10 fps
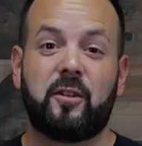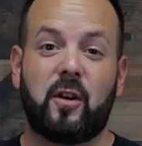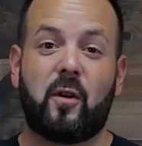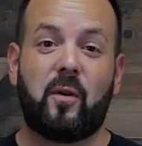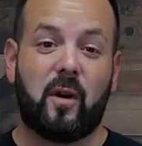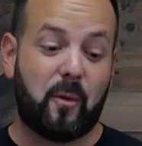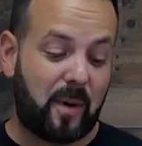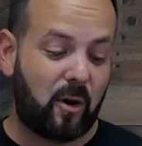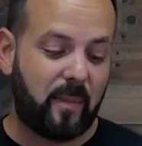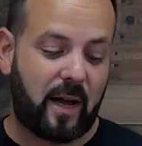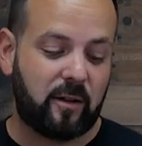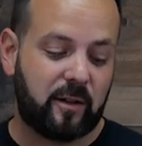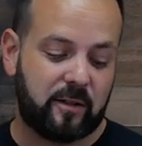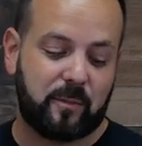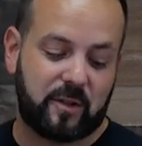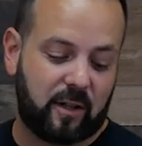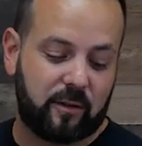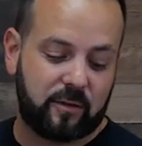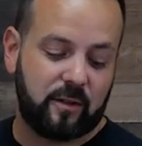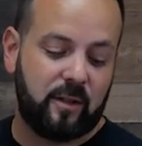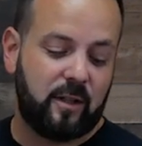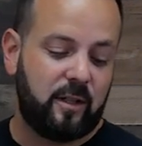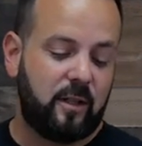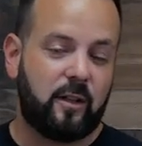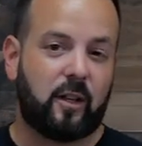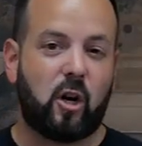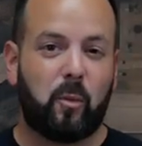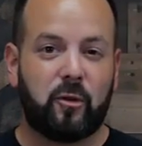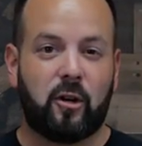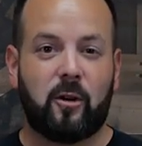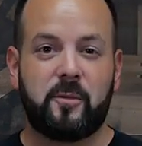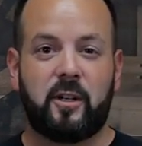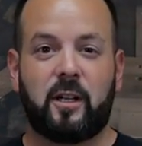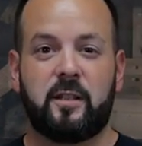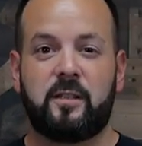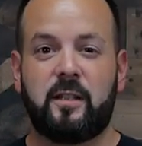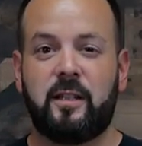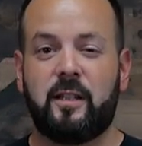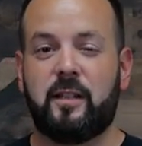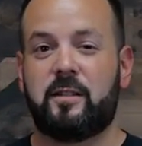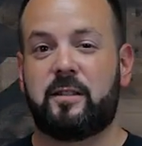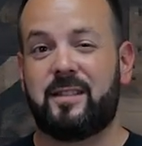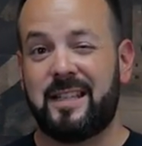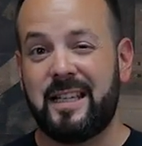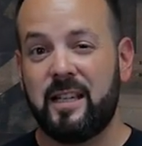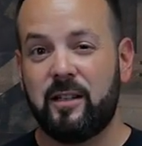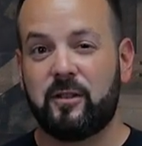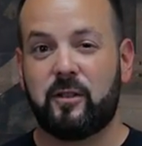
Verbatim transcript: to know about batteries themselves. A couple terms you're gonna see is C.